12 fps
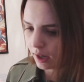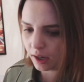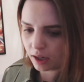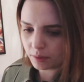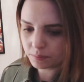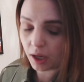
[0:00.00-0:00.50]

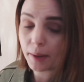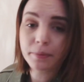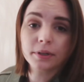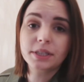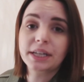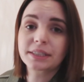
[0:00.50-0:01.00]
I
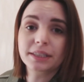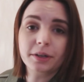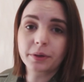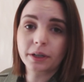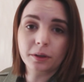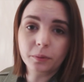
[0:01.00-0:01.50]
predicted
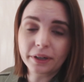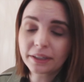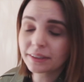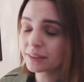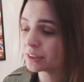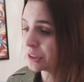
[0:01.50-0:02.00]
they were gonna
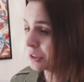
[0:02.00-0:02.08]
win as